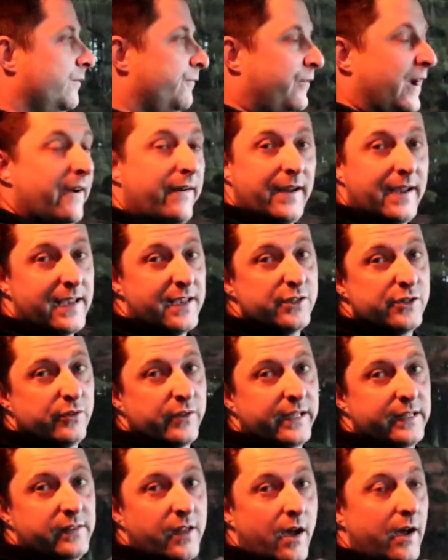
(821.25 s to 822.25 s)
very
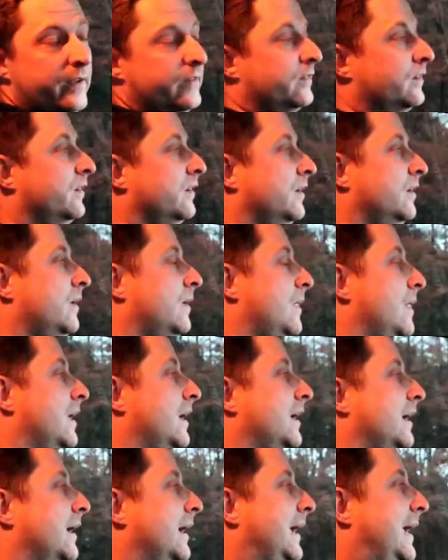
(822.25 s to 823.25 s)
easily done.
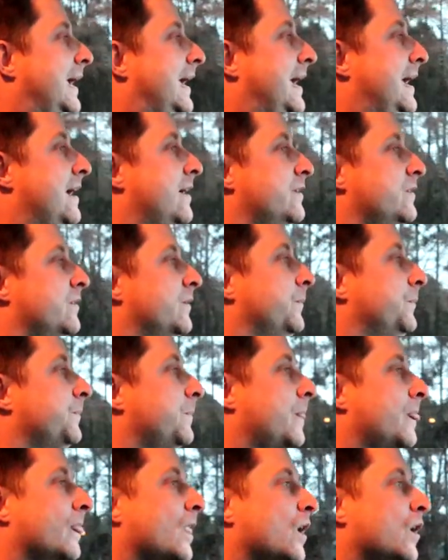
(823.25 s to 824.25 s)
And
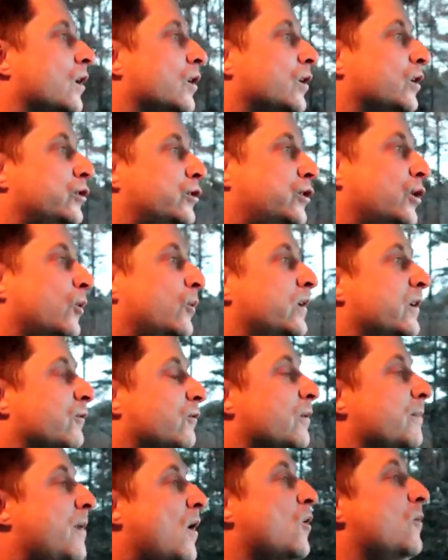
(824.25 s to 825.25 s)
doing a
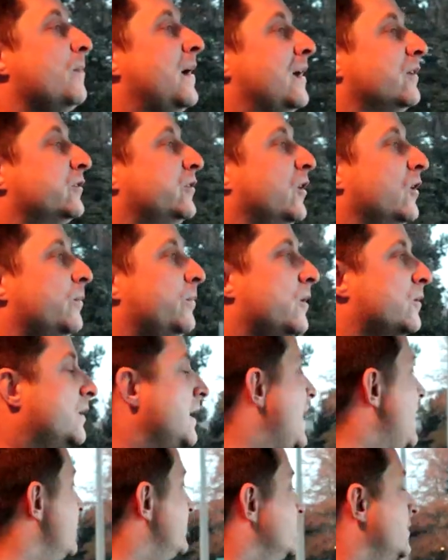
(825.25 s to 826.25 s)
remote mount turbo,
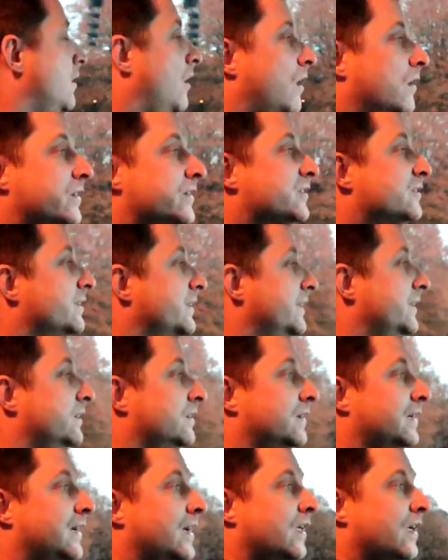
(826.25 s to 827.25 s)
guys, honestly,
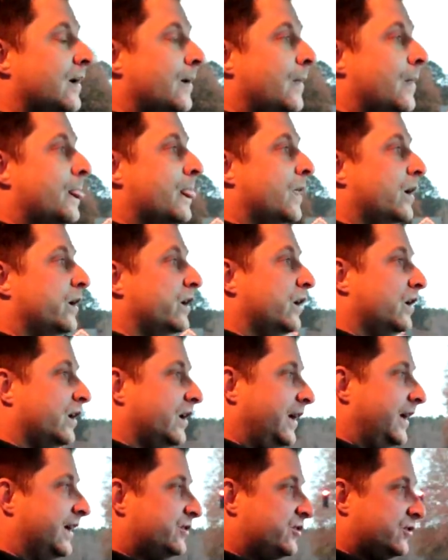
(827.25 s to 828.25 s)

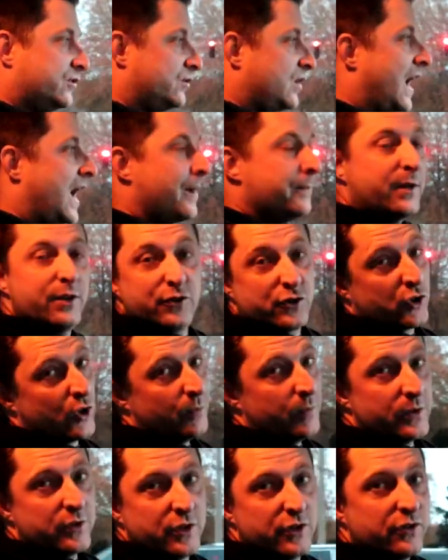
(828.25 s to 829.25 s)
it's time
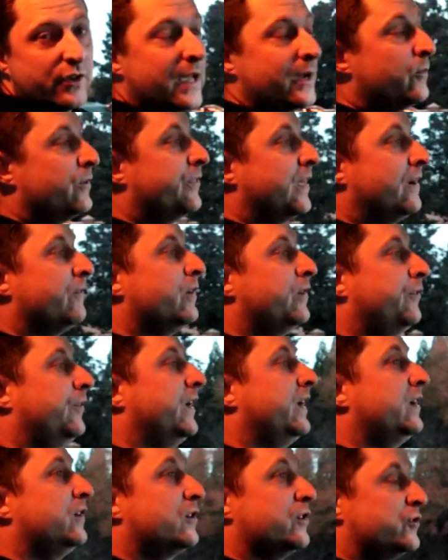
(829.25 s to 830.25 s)
consuming, just like with
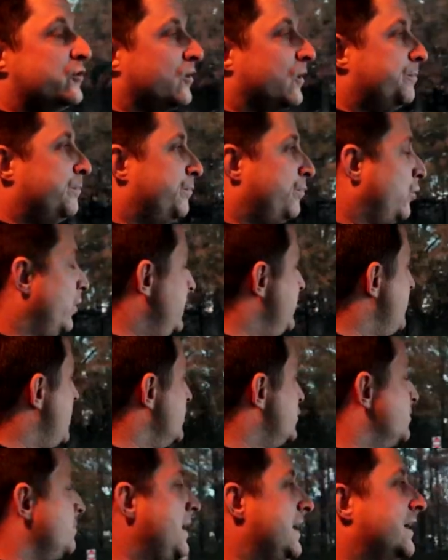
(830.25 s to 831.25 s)
everything, because you're pretty
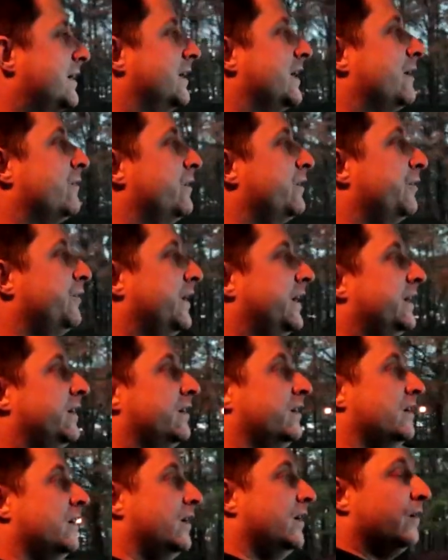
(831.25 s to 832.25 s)
much making everything,
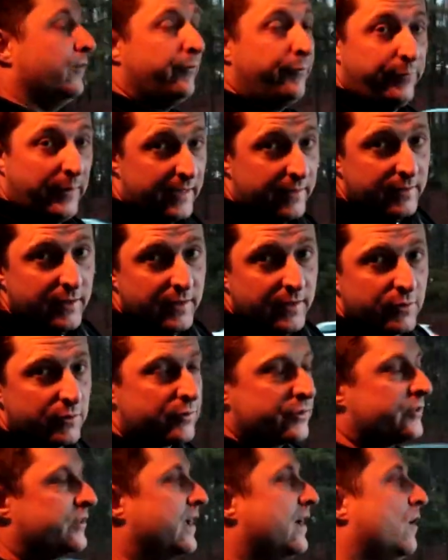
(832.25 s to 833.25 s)
fitting it
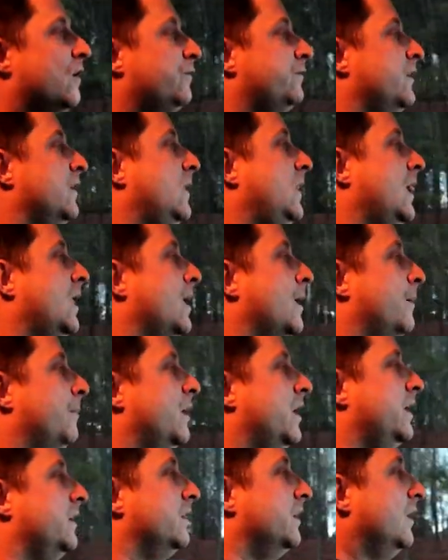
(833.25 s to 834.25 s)
yourself,
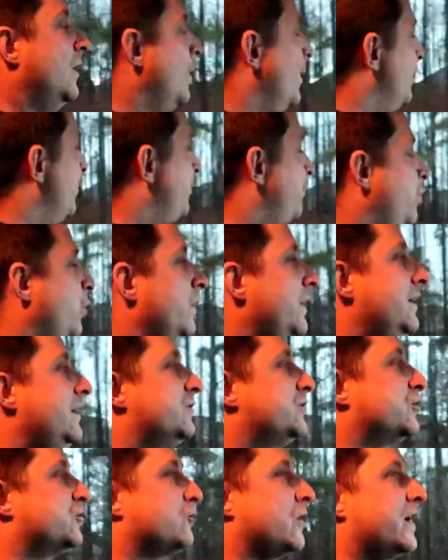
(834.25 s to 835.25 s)
but pretty
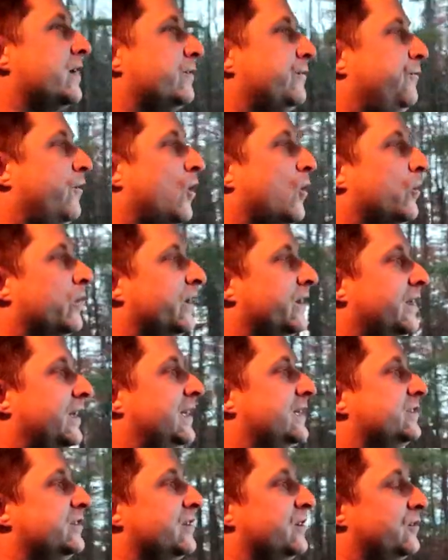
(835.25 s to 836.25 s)
straightforward and
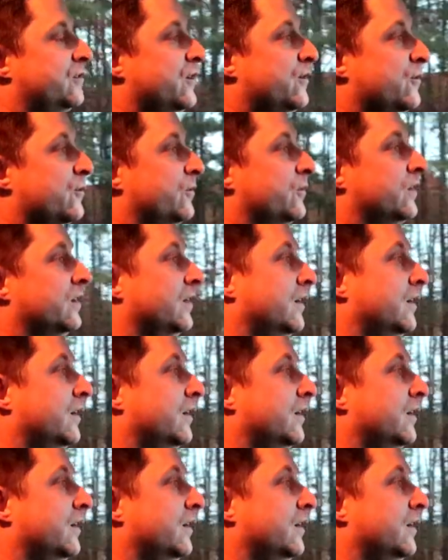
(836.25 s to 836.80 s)
easy to do.